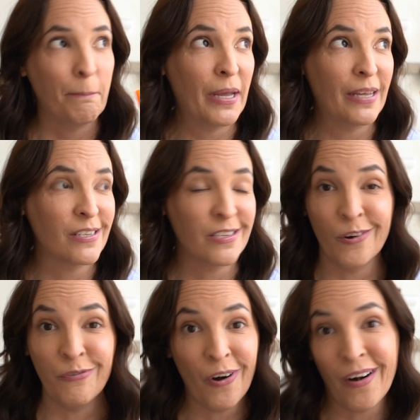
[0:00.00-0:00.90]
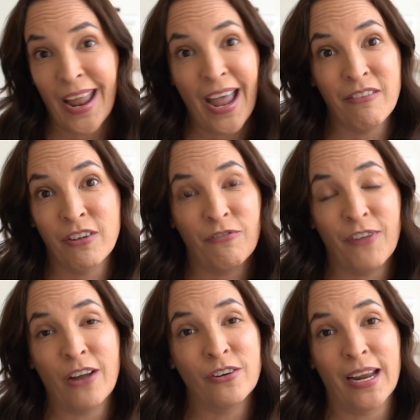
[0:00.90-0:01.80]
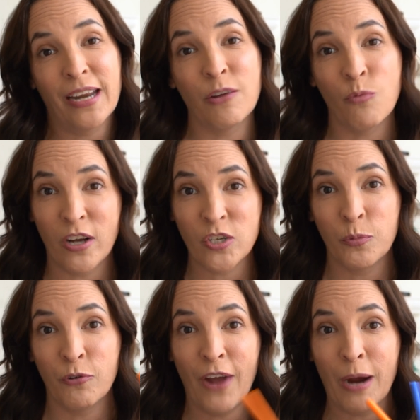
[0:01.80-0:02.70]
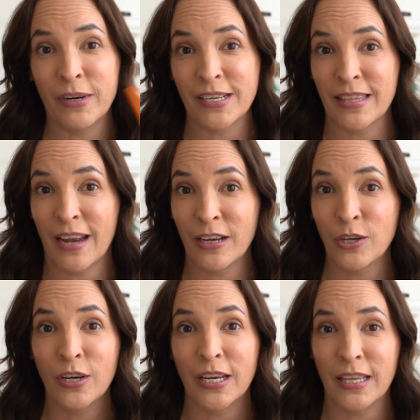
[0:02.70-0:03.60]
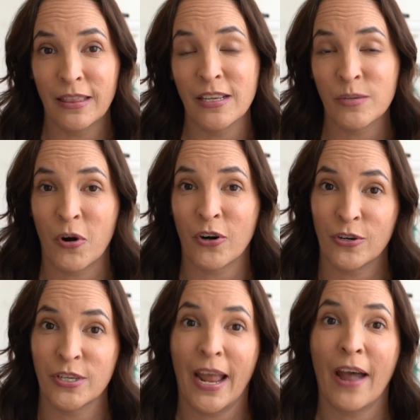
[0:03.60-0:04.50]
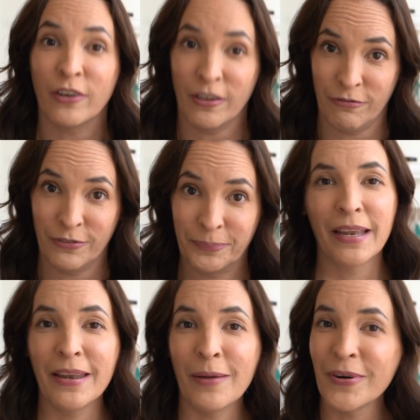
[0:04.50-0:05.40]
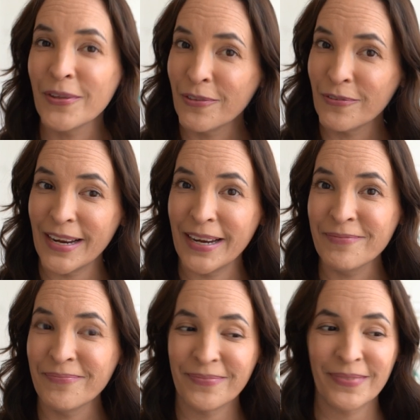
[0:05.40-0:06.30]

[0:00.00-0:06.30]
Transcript: But so far I haven't found any washable fabrics that I couldn't get these markers out of. Number three,